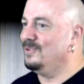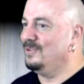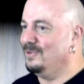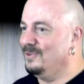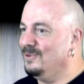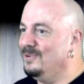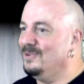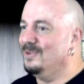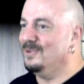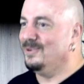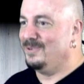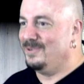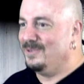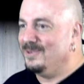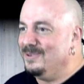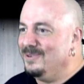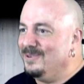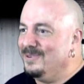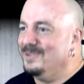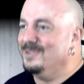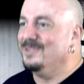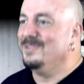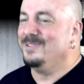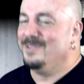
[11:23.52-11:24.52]
do do
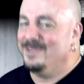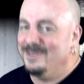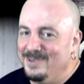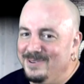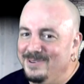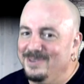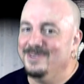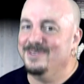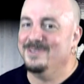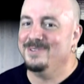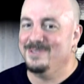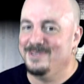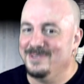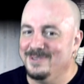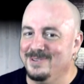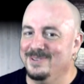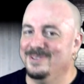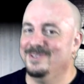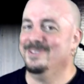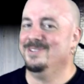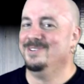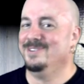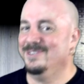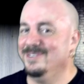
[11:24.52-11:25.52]
do do do
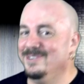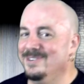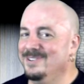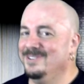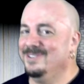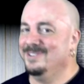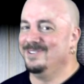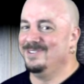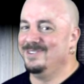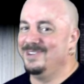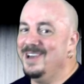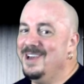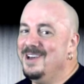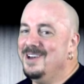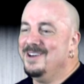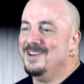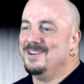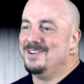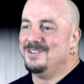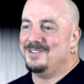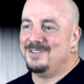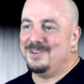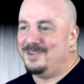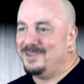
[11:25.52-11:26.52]
do do do do
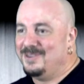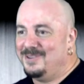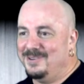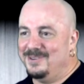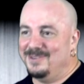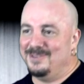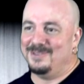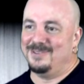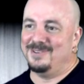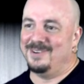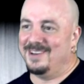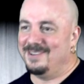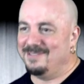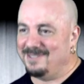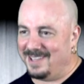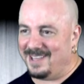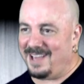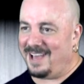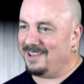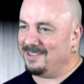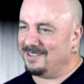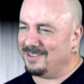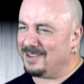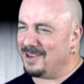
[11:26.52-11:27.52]
do do do do.
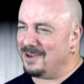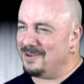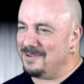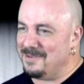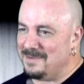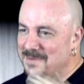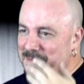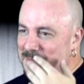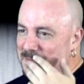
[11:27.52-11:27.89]
How did it go?